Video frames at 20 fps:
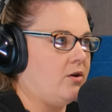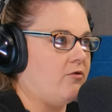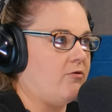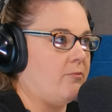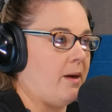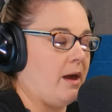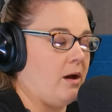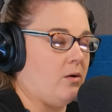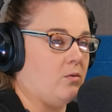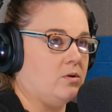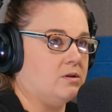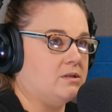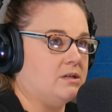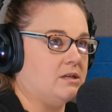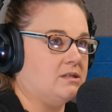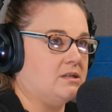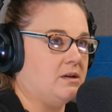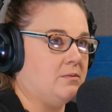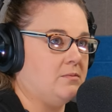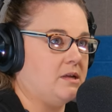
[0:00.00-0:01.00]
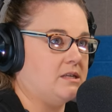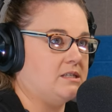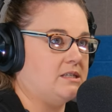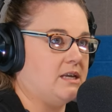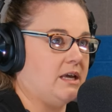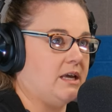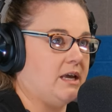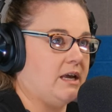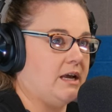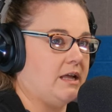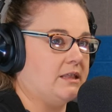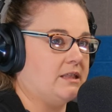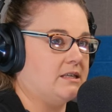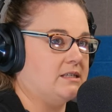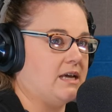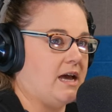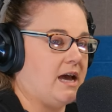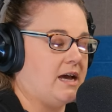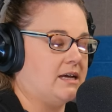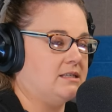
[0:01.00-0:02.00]
have a payroll system that's taking out the
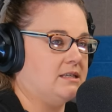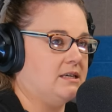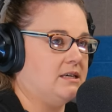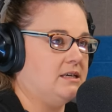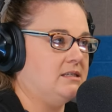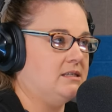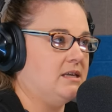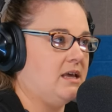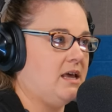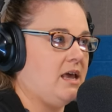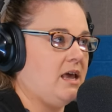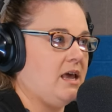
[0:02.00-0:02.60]
taxes.